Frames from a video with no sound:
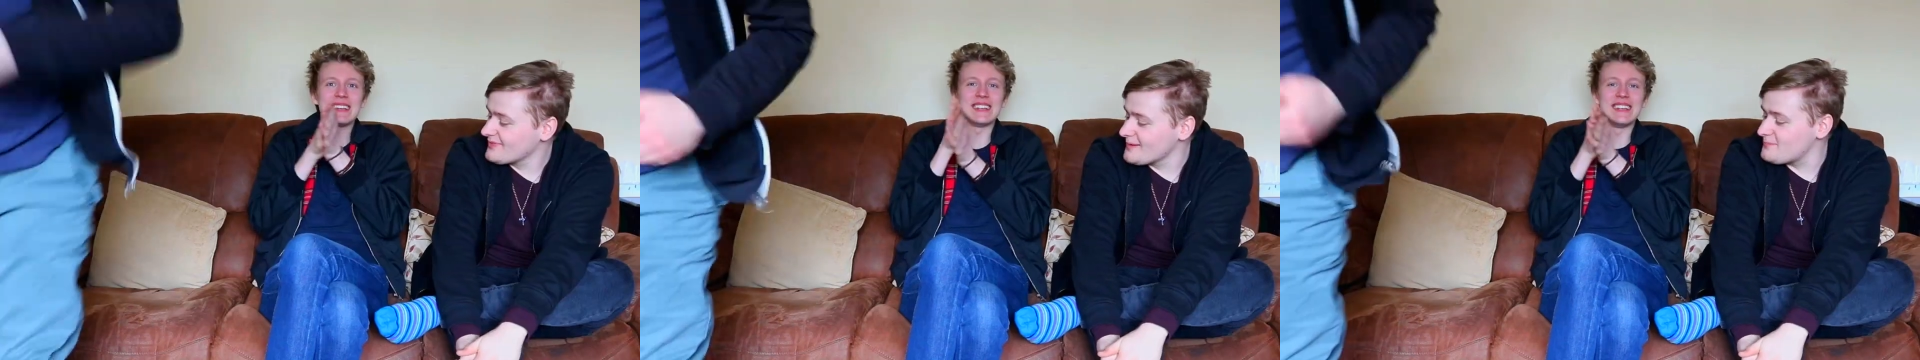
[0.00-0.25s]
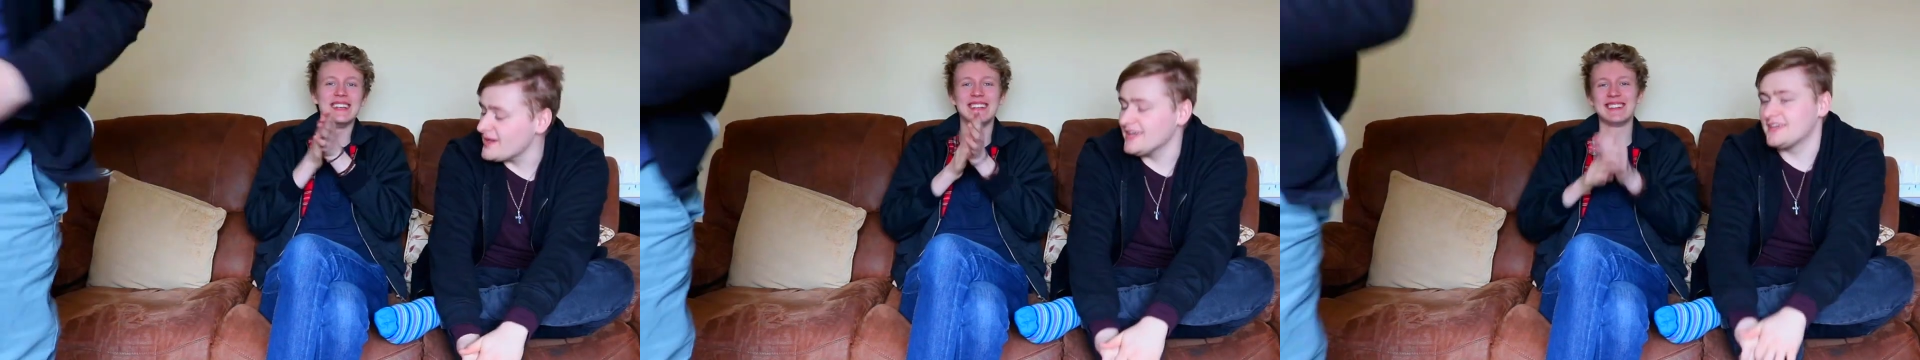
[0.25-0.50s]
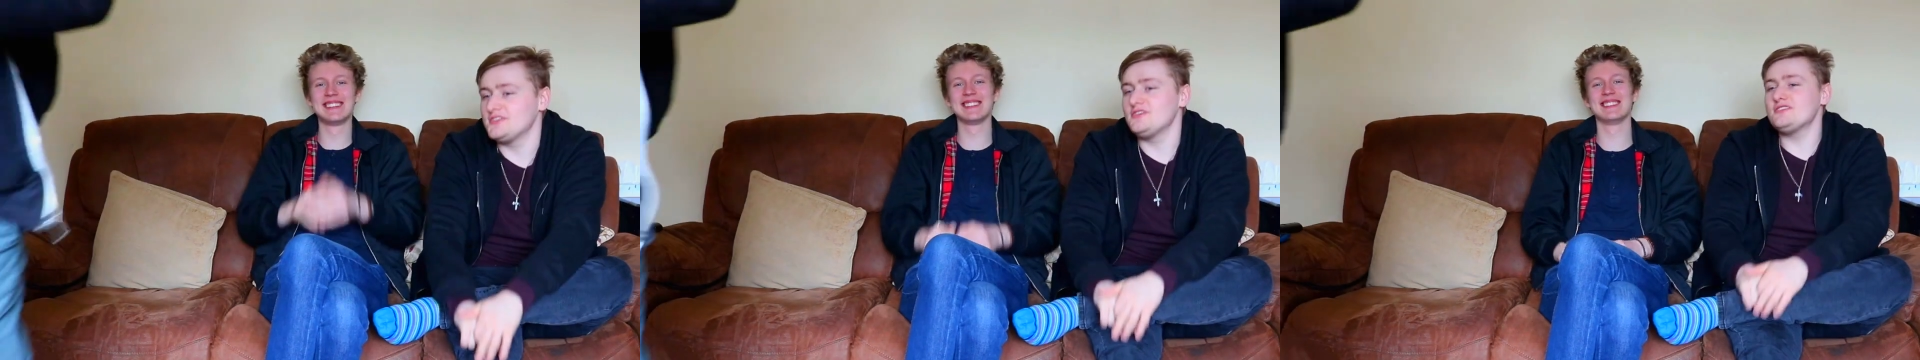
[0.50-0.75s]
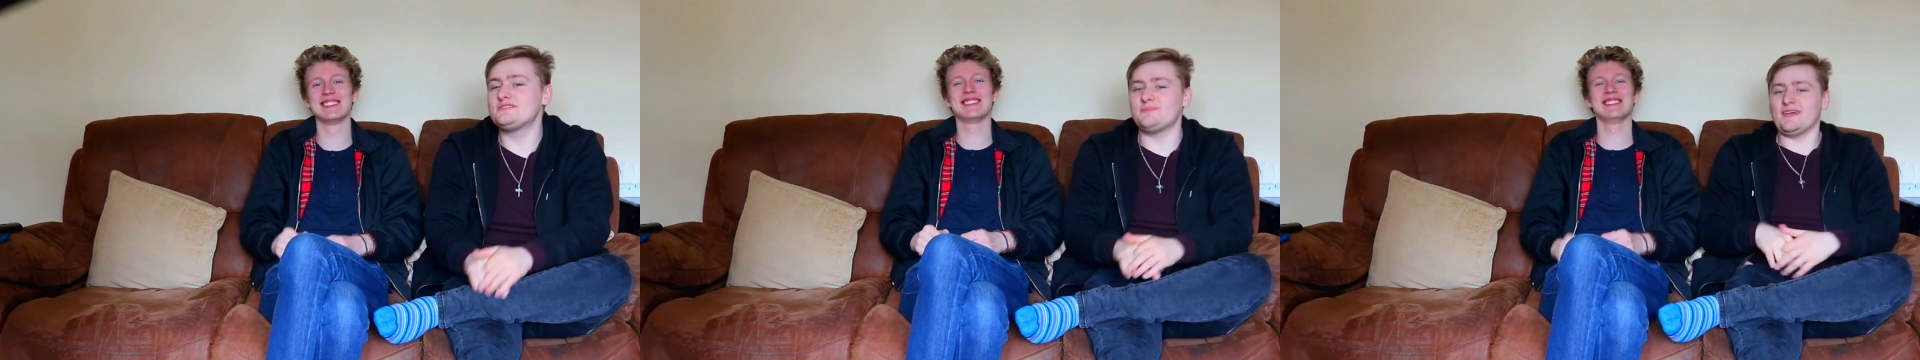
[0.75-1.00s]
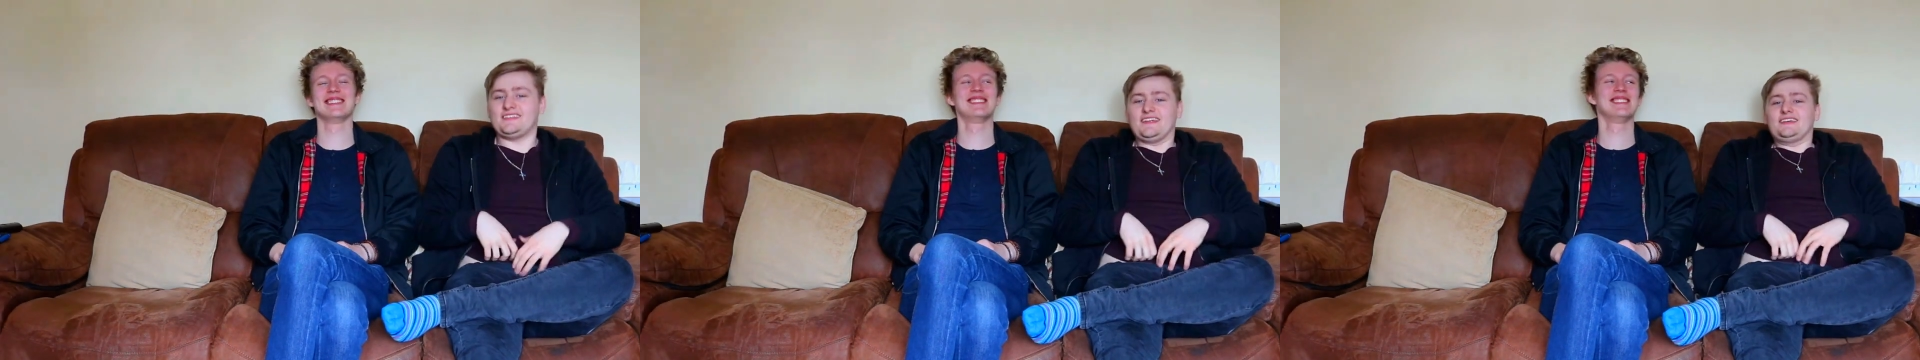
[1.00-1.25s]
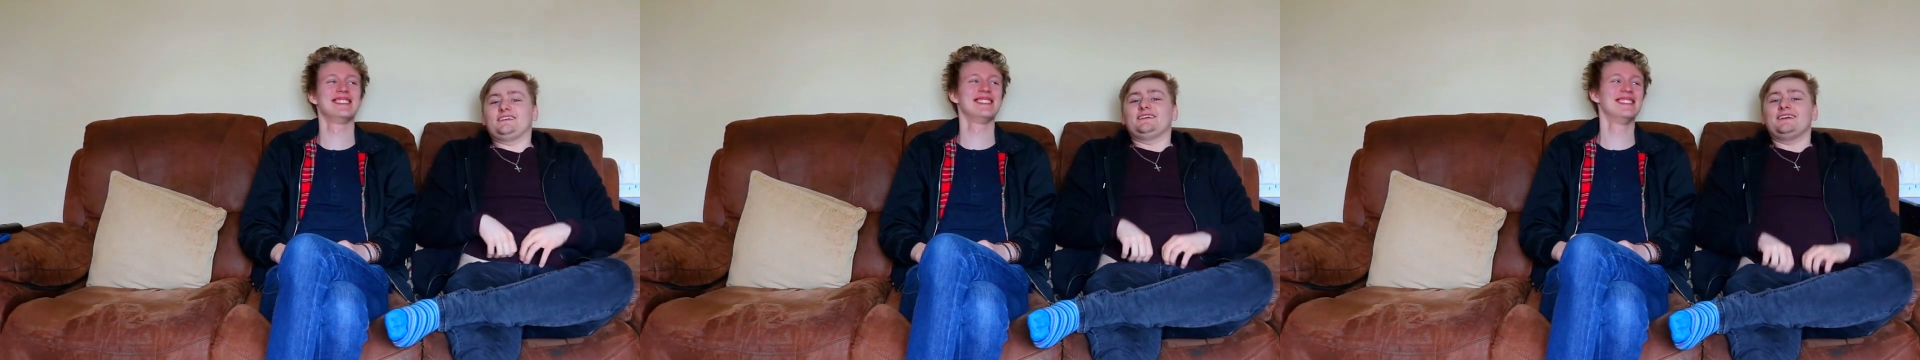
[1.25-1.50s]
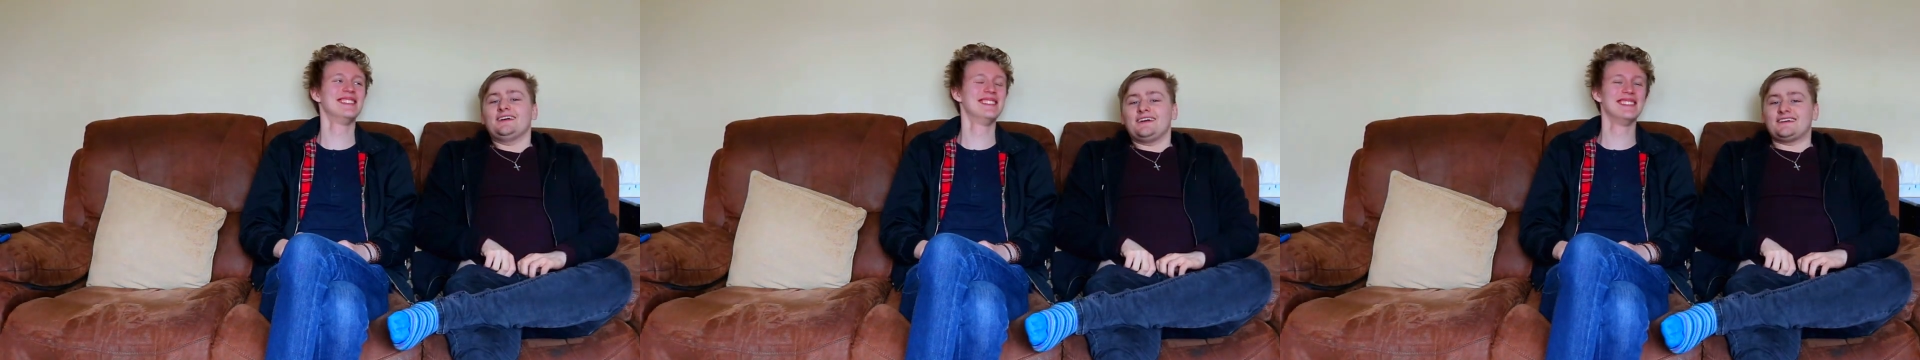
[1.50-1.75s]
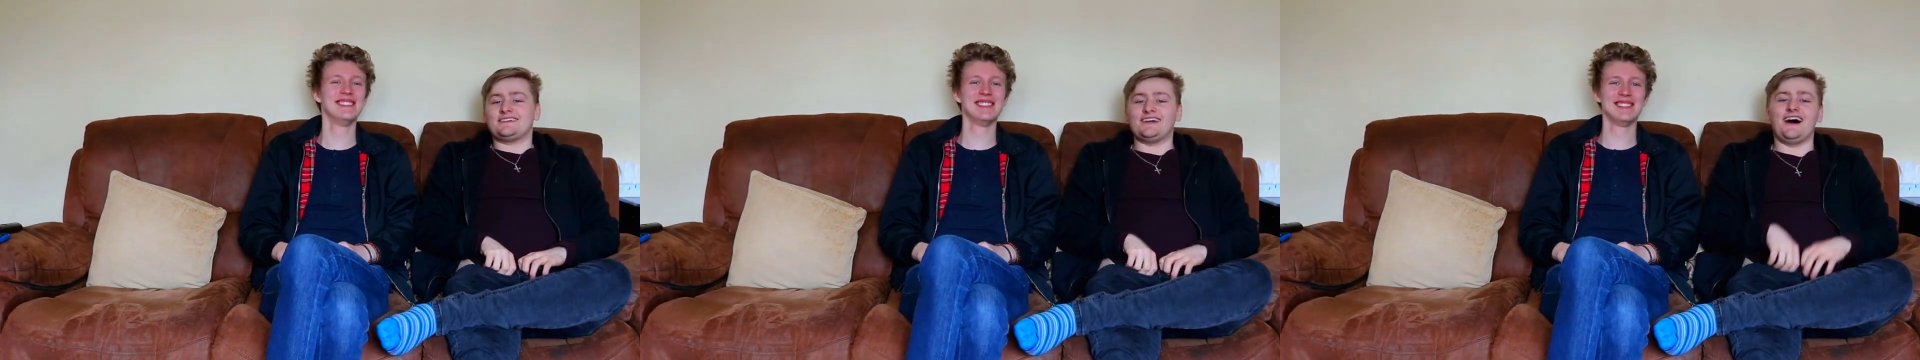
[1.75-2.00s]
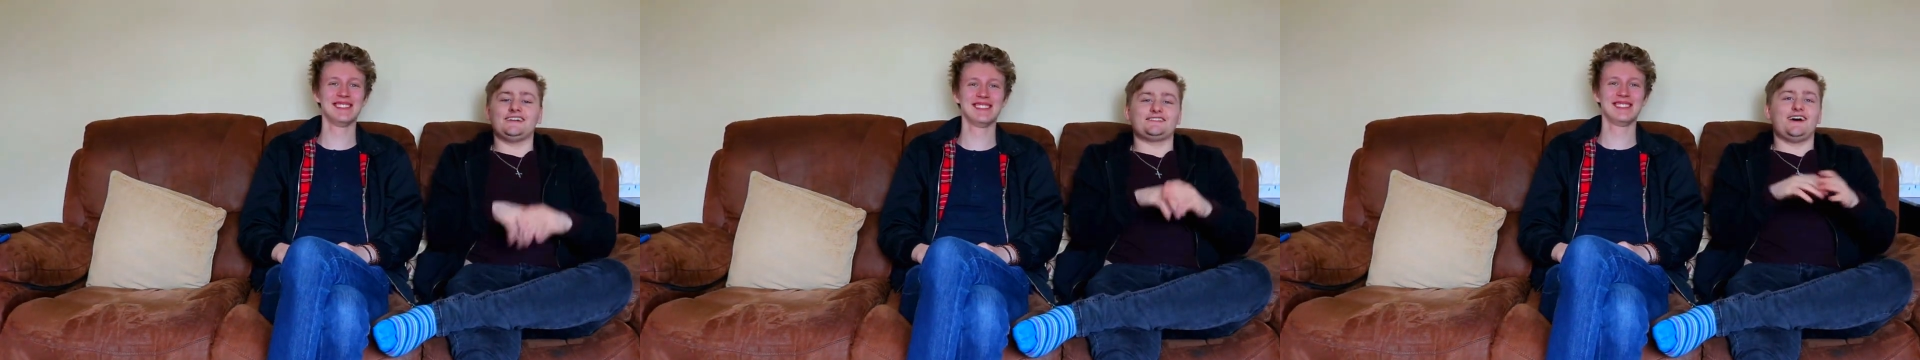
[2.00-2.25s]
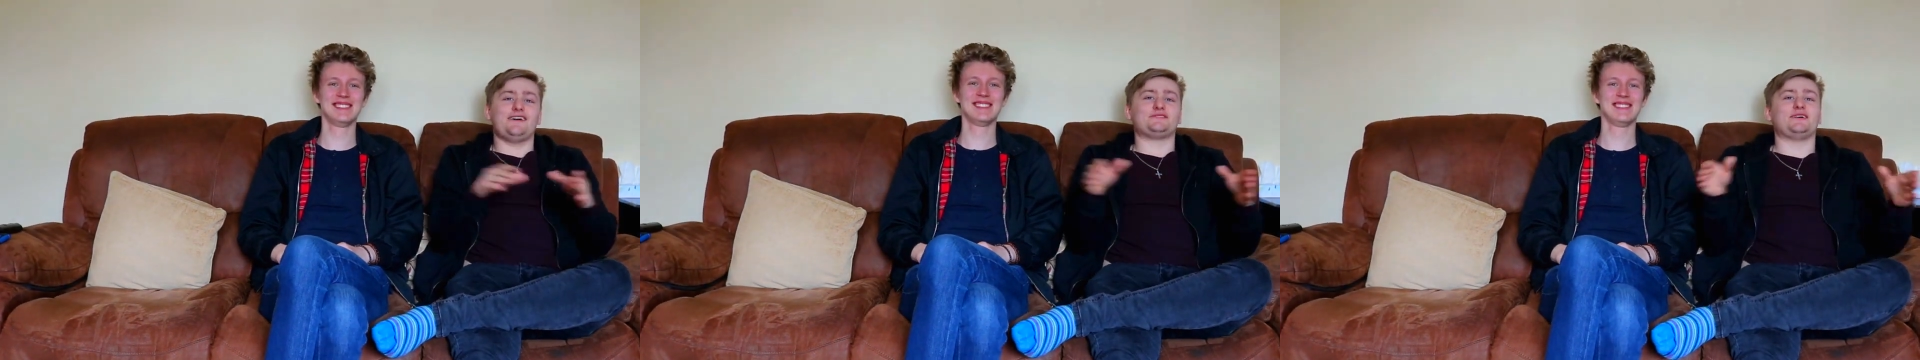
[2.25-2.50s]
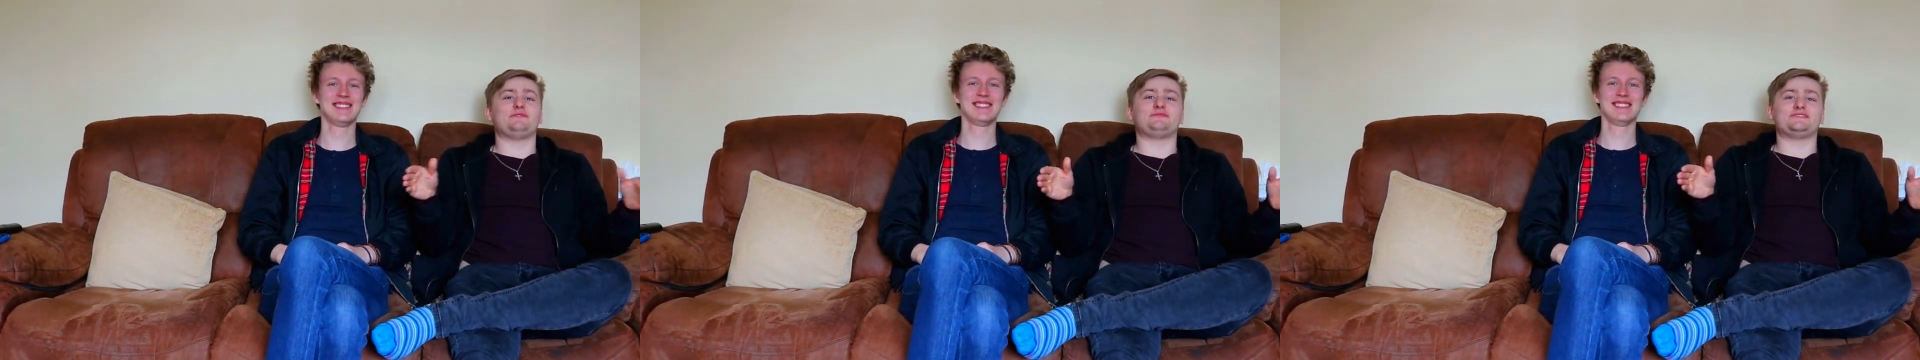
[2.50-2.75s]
Speaker 1: hey, can you just basically cut after I've